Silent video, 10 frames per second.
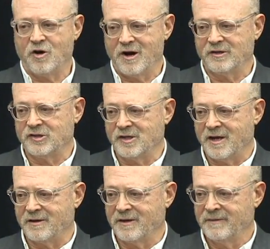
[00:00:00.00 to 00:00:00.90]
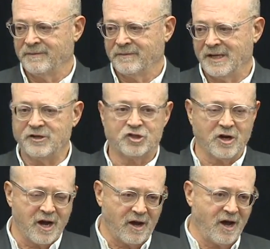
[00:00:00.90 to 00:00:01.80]
car designer. Like
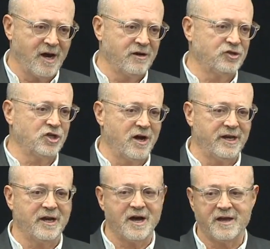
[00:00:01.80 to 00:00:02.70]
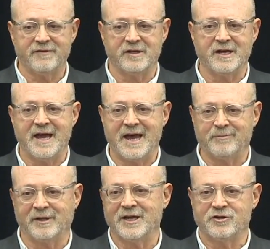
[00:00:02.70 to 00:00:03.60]
John, hire Jony Ive at
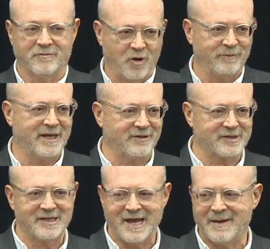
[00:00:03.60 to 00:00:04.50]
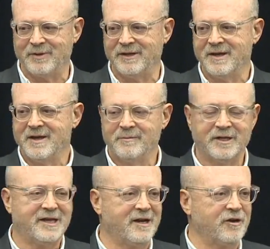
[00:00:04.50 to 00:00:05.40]
Apple. I hope that doesn't happen.
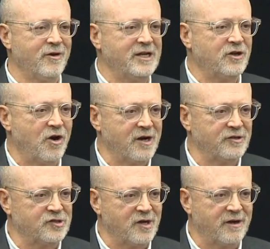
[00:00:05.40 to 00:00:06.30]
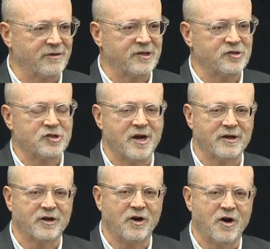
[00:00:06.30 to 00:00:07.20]
But get a great car designer to design
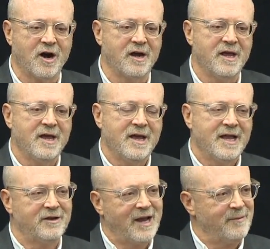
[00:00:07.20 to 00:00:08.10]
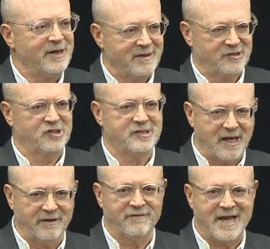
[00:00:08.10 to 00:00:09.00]
a car. you know how many they'll
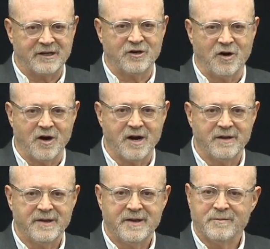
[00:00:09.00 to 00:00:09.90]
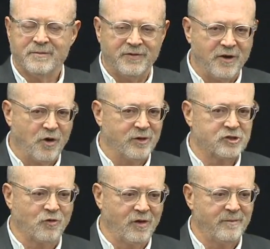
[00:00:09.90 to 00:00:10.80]
sell of that car? But no,
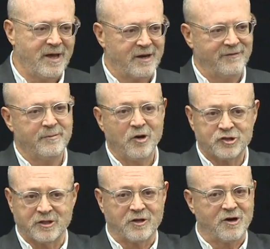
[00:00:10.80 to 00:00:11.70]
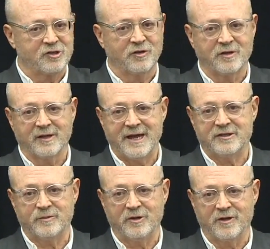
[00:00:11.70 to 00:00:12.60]
it's all a matter of, and most of the cars look alike
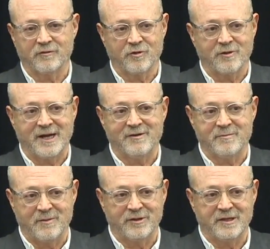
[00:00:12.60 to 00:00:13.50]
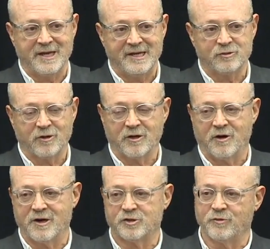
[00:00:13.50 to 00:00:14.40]
to me on the road. I remember the days where
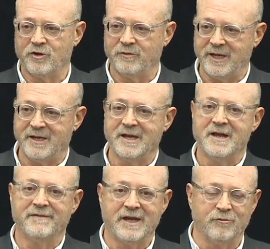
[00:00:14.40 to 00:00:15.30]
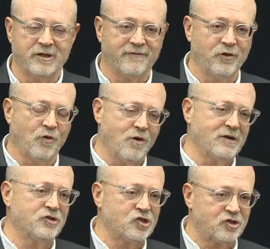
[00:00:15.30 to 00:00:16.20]
cars were unique, they were different,
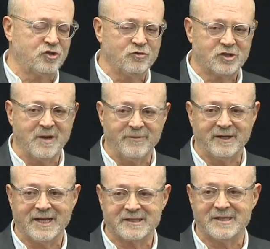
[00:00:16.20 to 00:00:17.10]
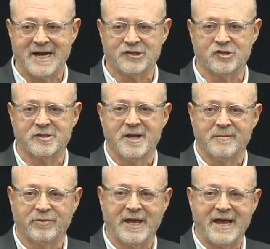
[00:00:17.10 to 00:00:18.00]
or just do something that's not just
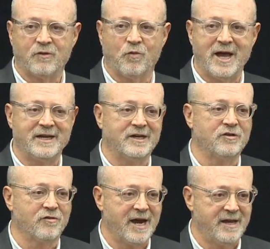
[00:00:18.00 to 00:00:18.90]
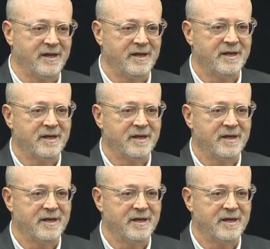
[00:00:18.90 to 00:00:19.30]
black, white, and gray